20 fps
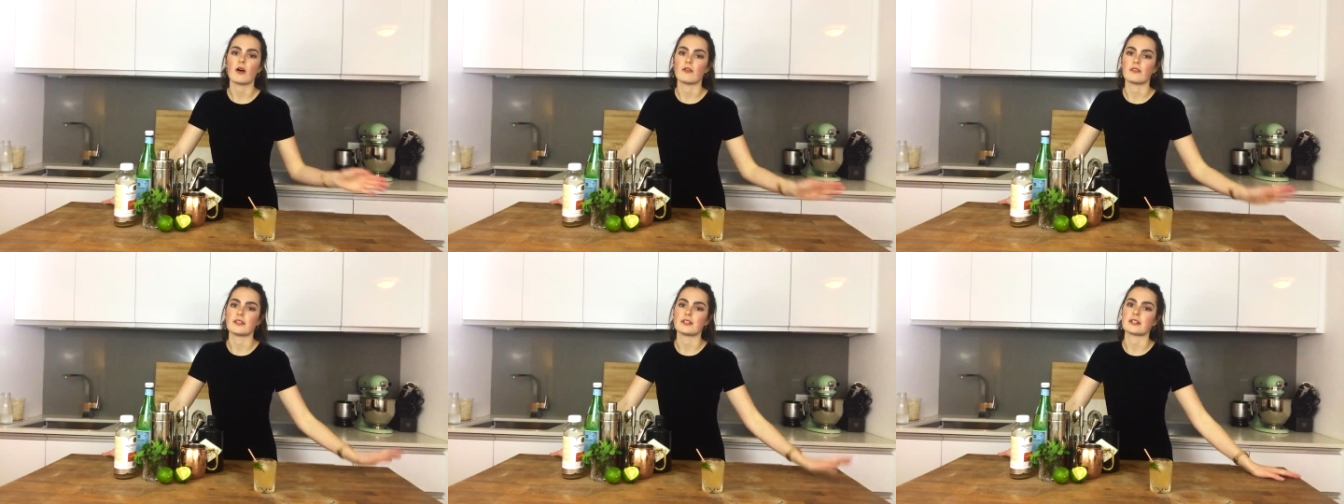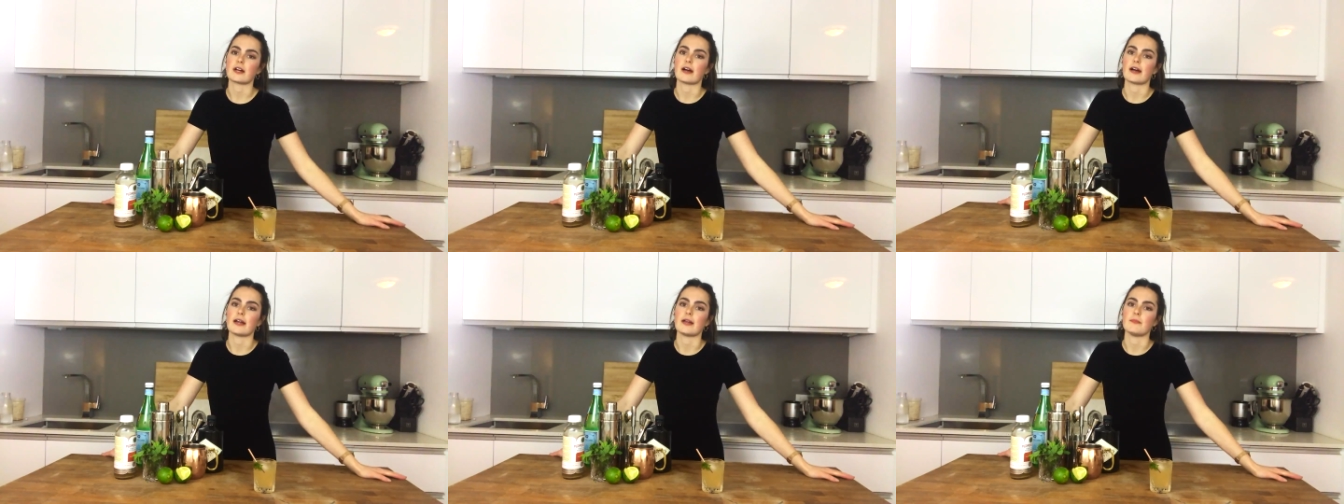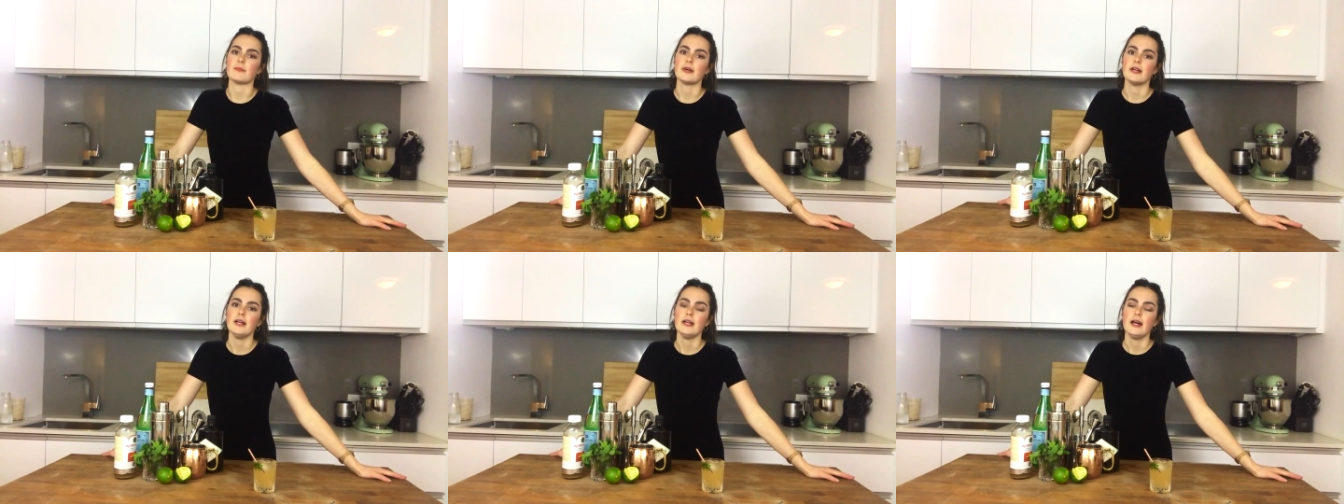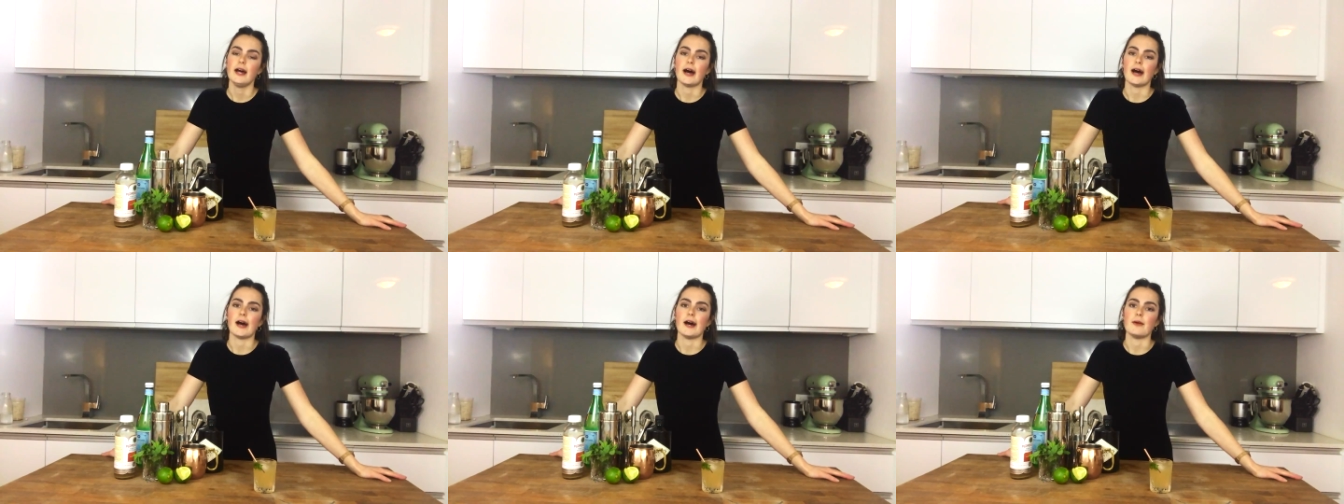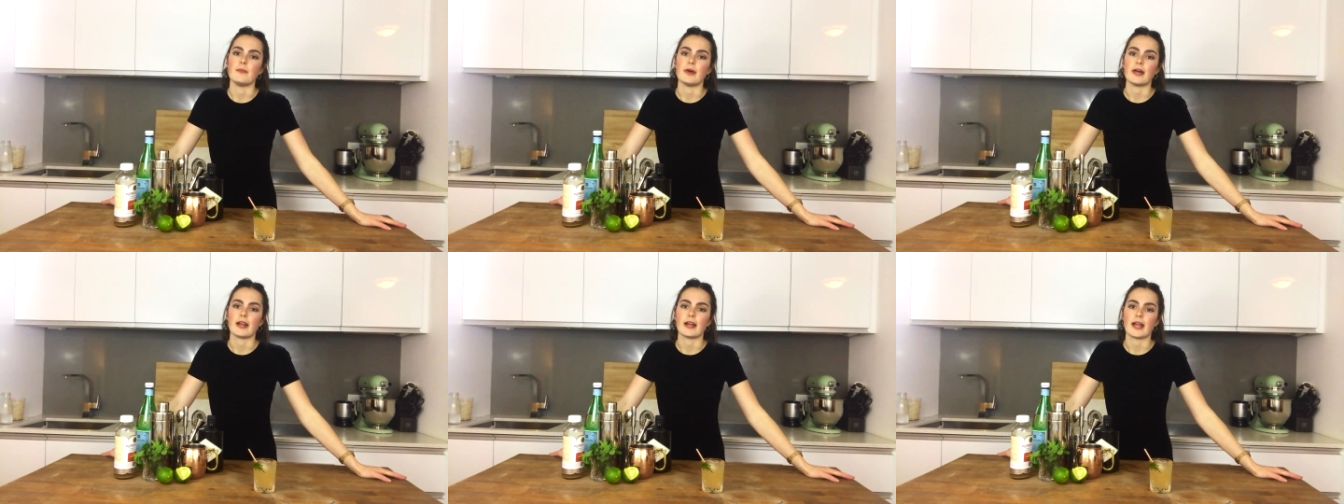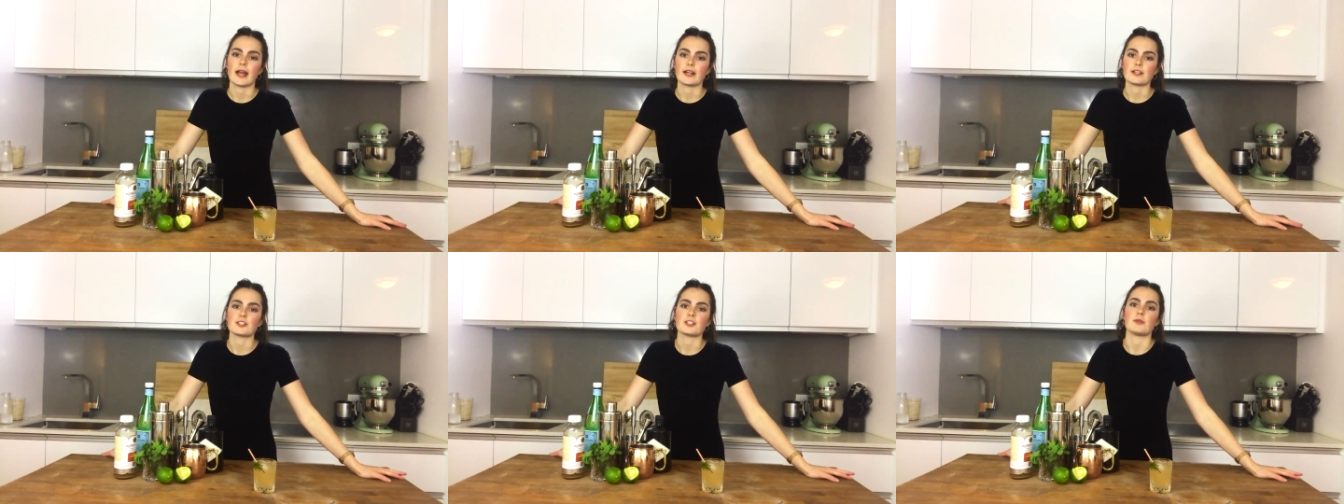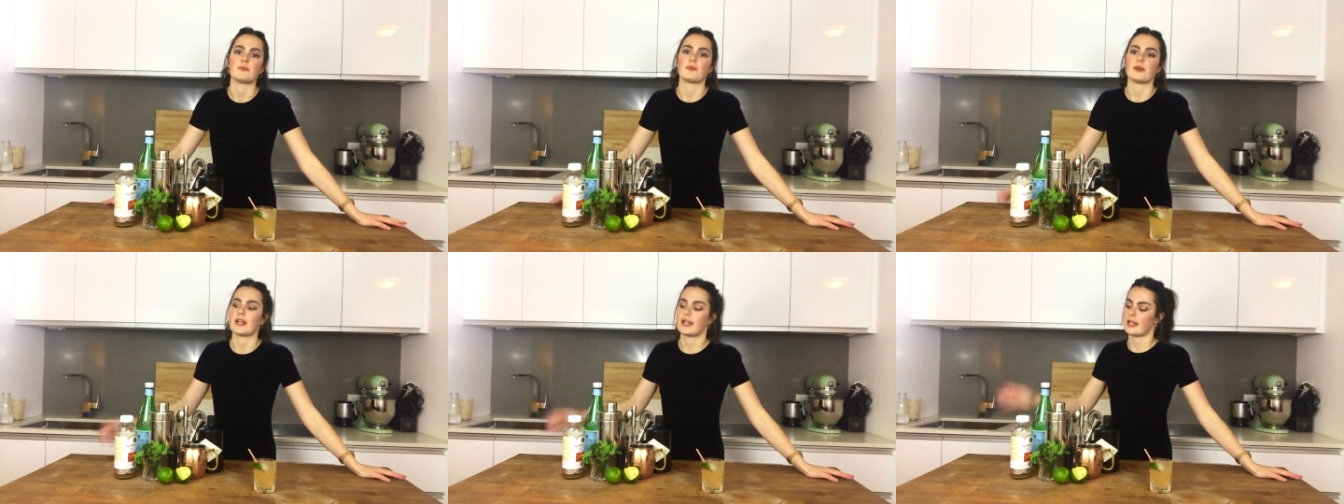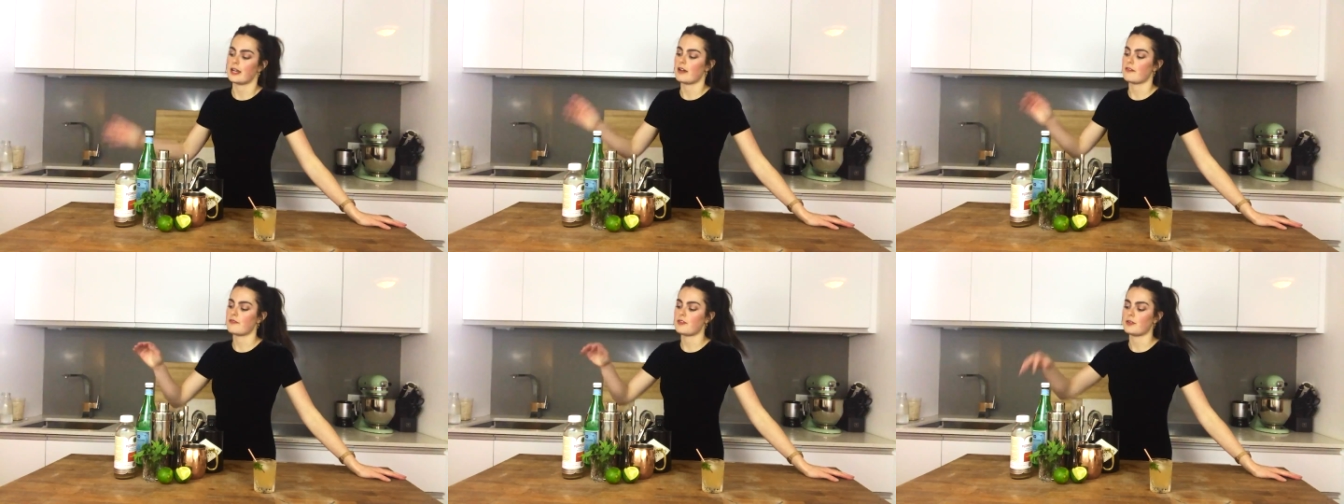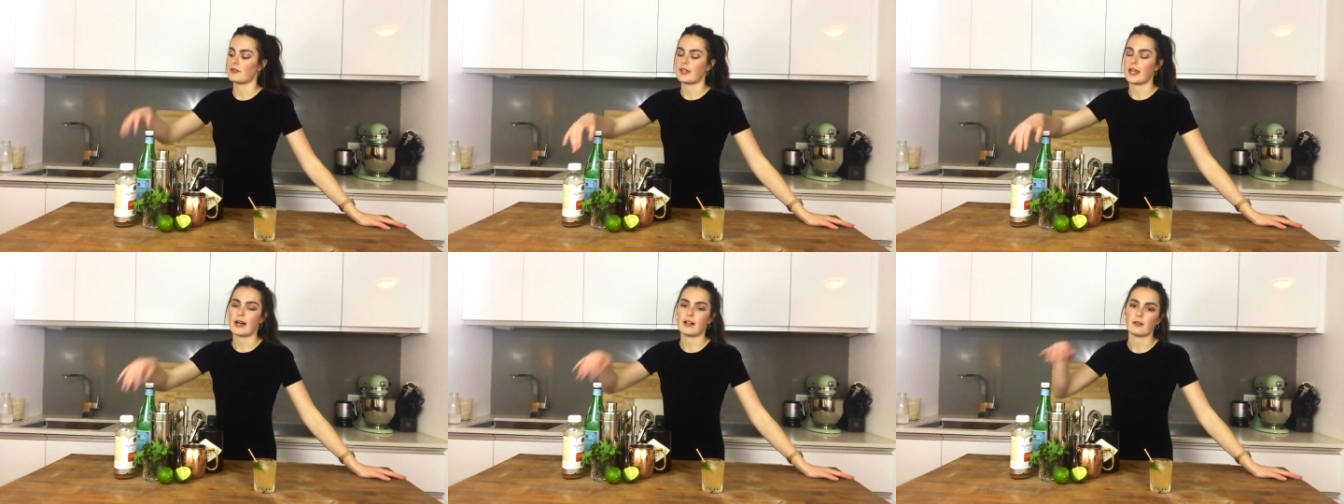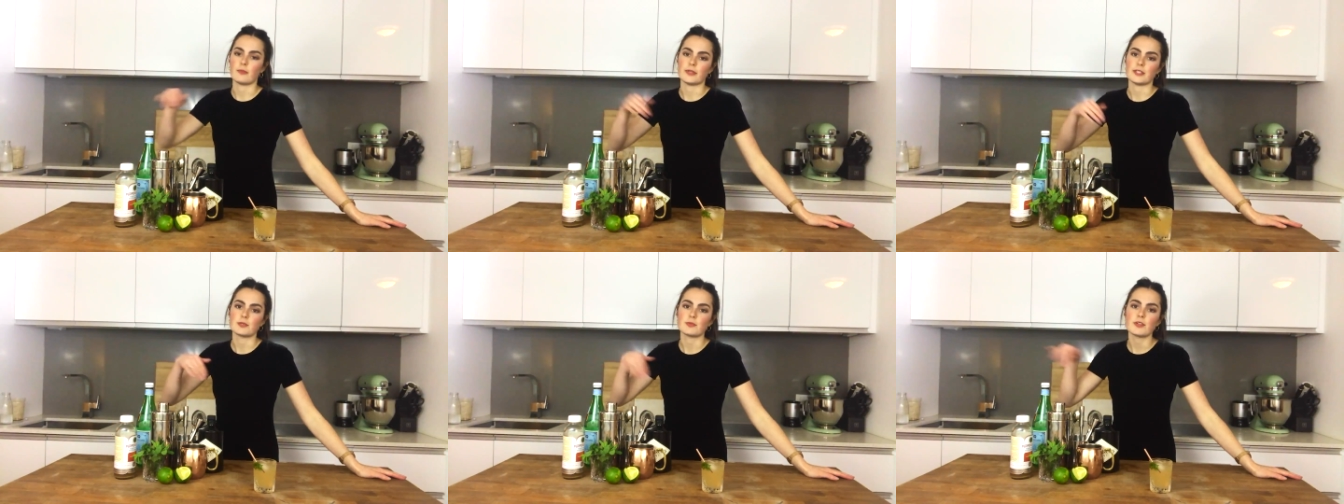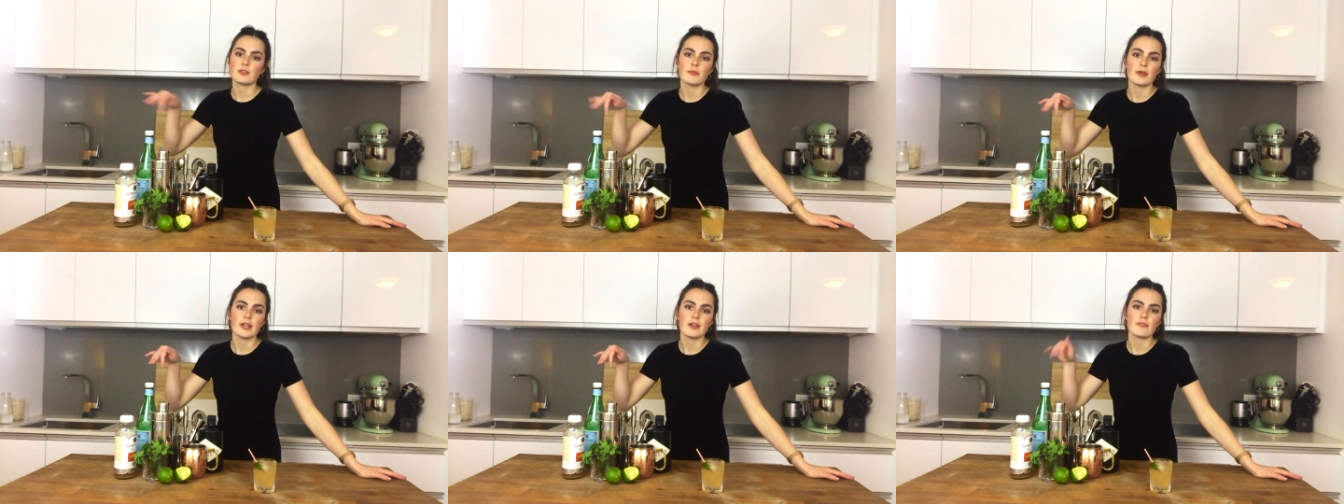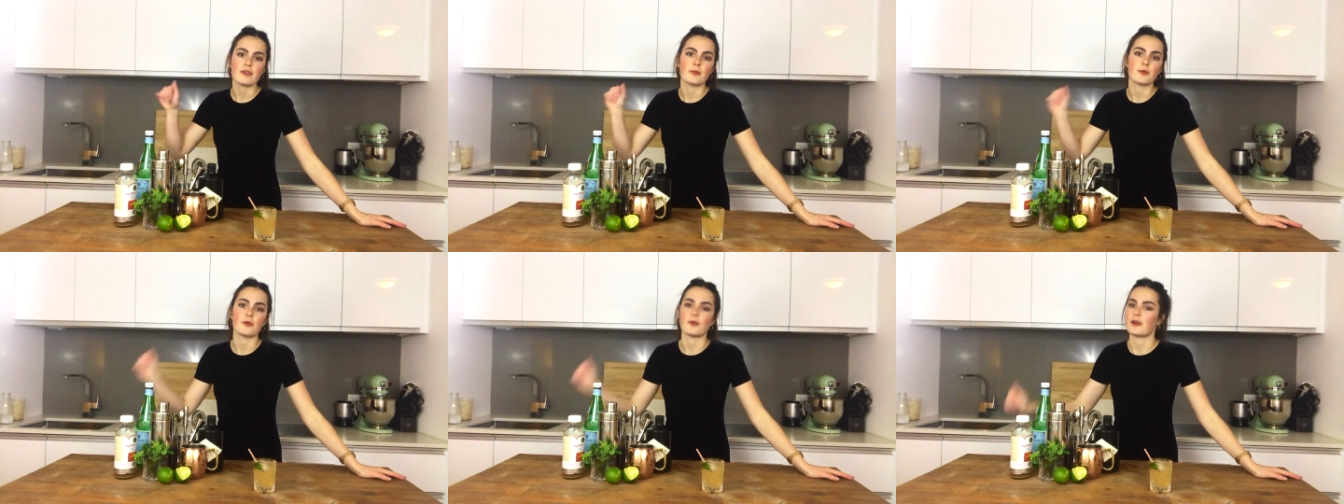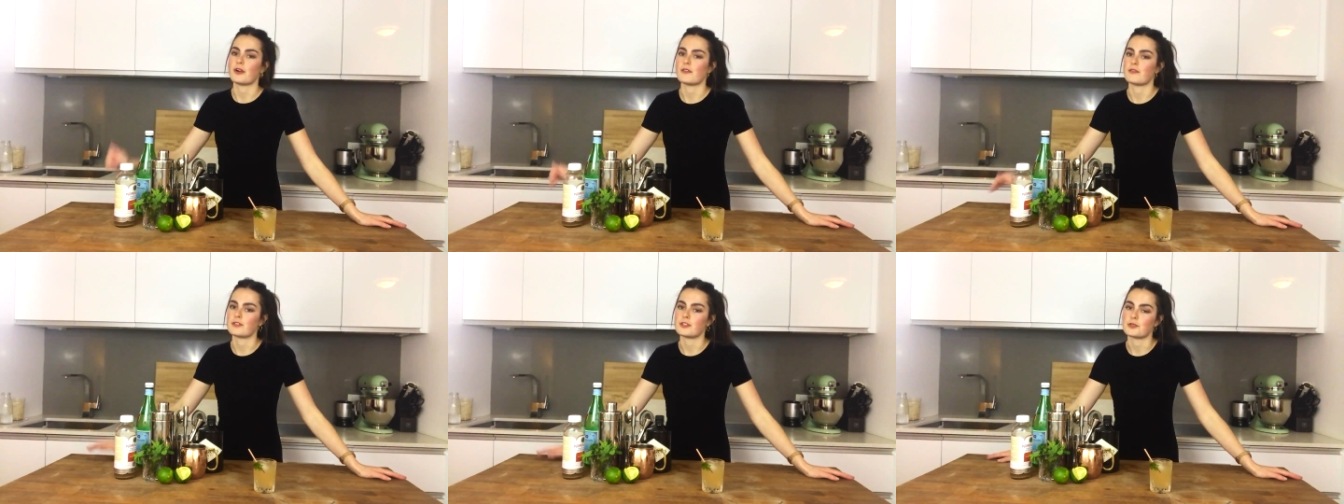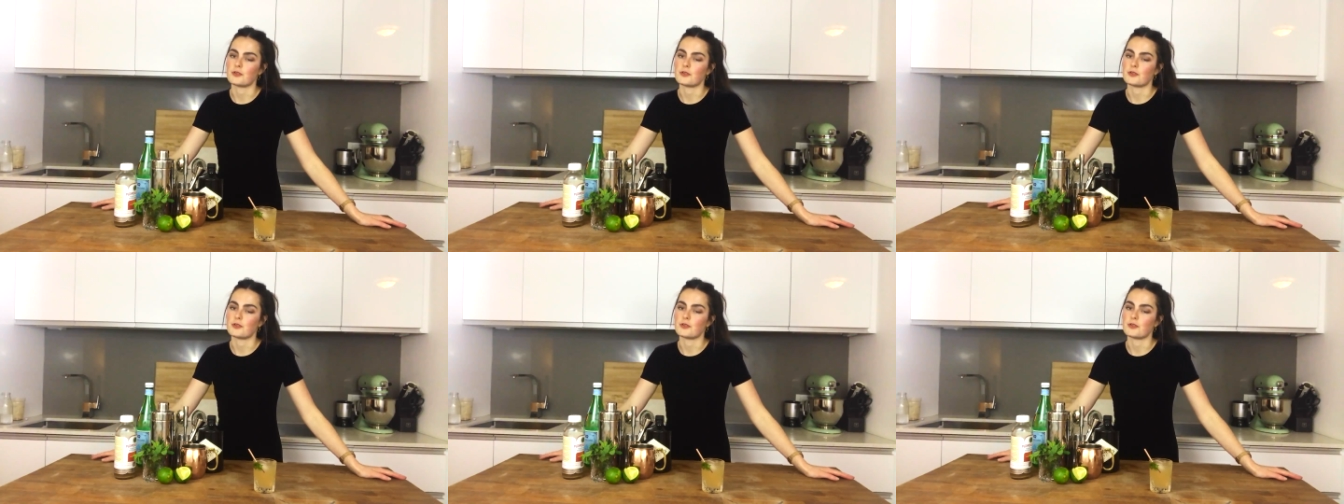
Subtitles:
all the time, and I actually bring a few of the elements with me if I'm going over